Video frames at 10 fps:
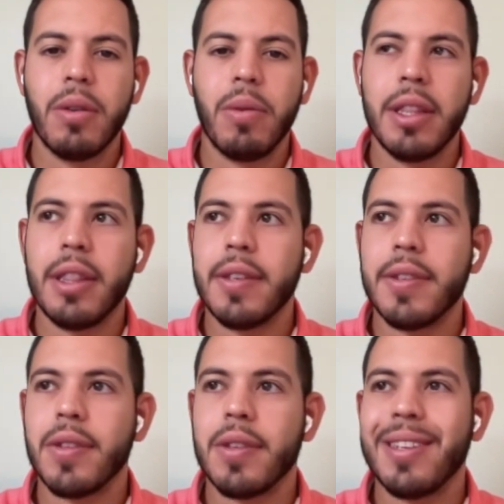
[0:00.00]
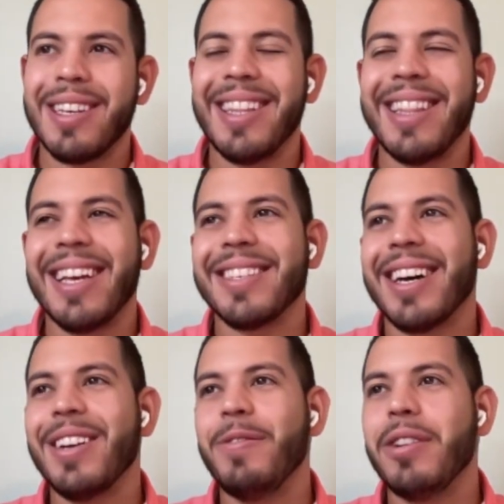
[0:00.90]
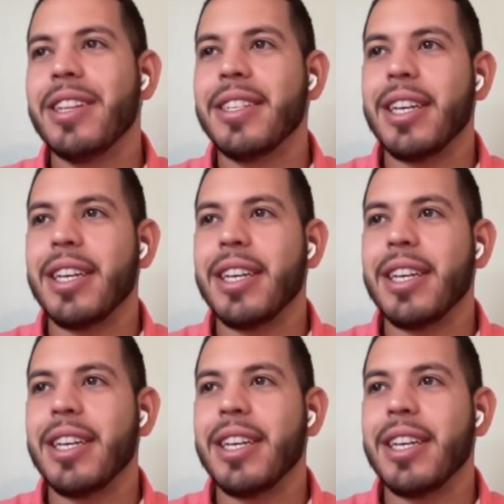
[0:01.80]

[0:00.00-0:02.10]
You don't want this, and that's kind of one of